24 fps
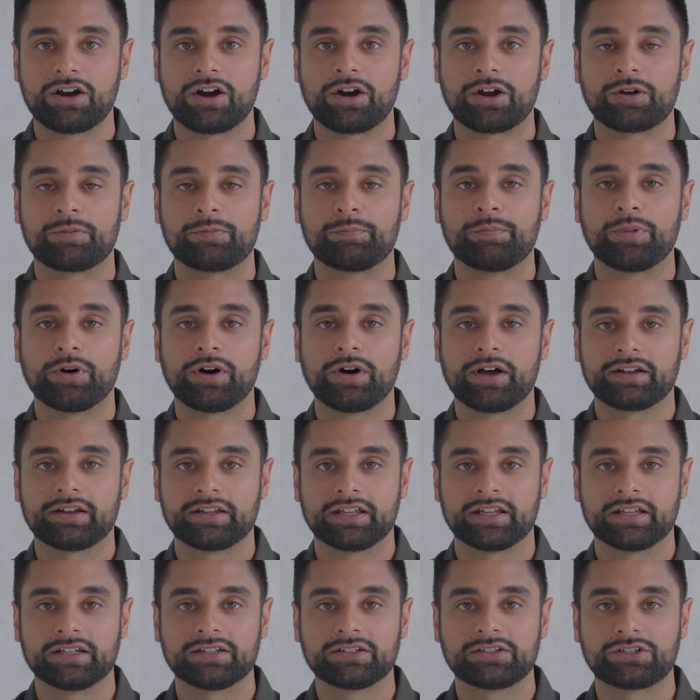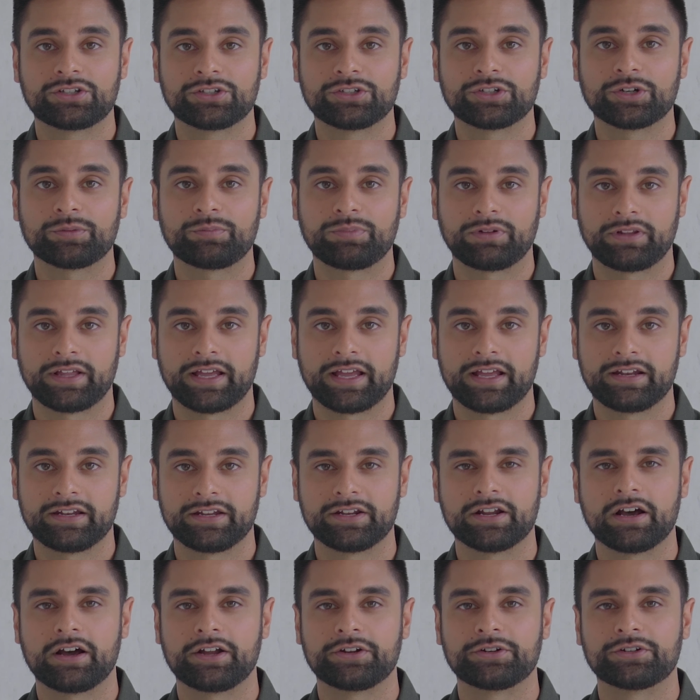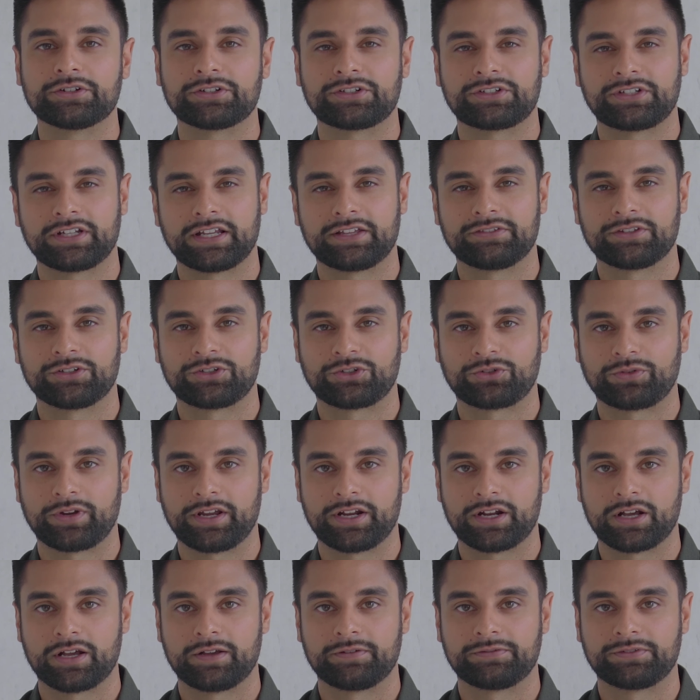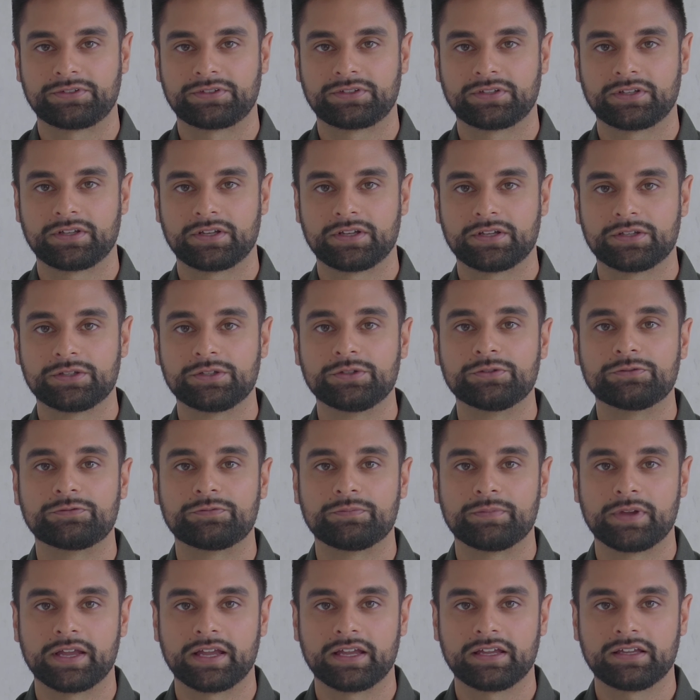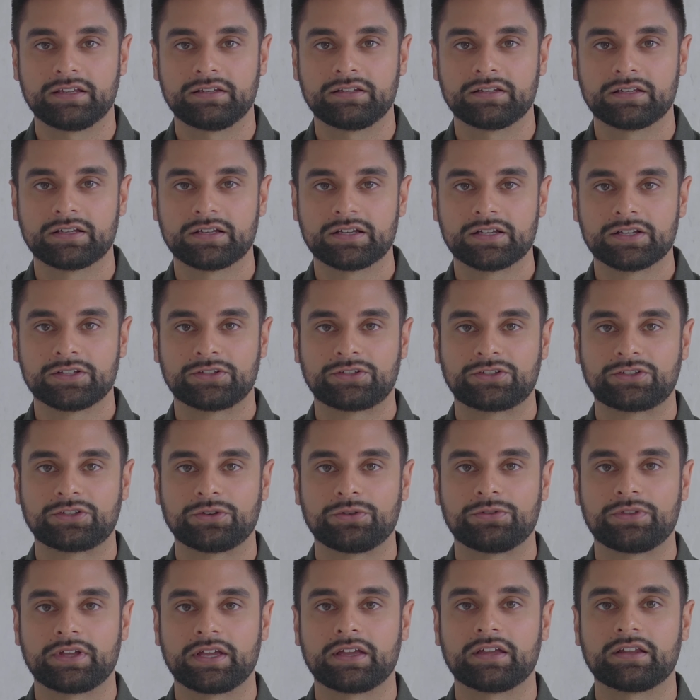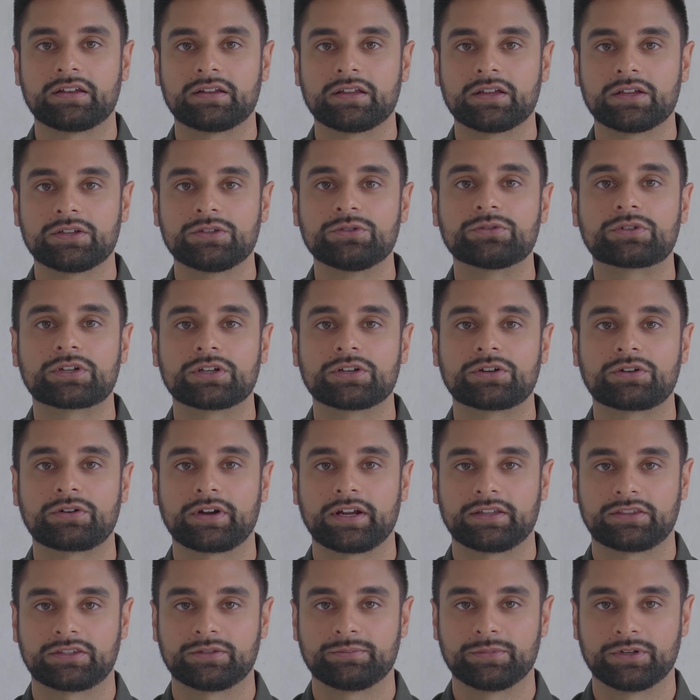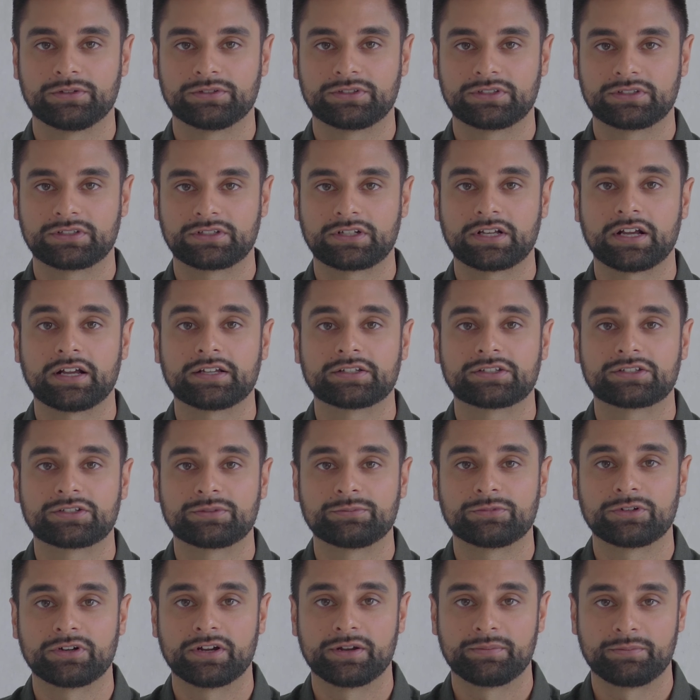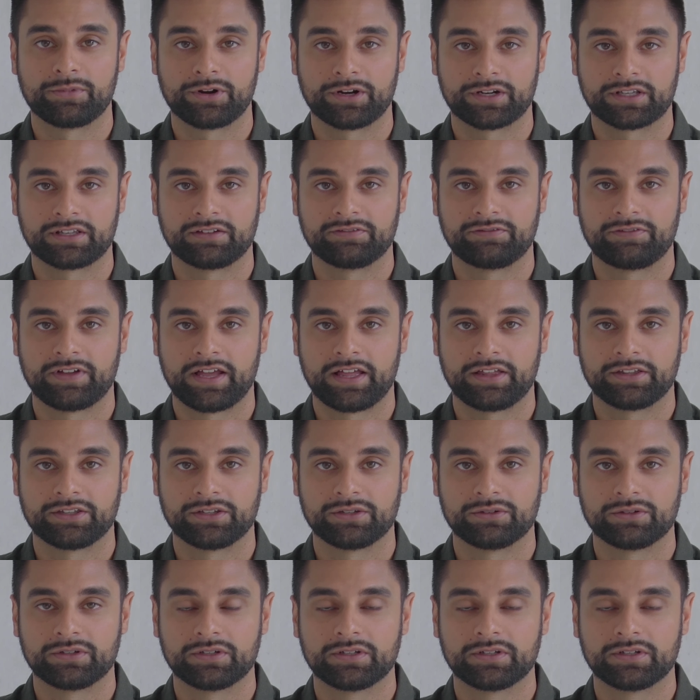are bought into your plan and understand the trade-offs you've made so that you can create the most customer and market value.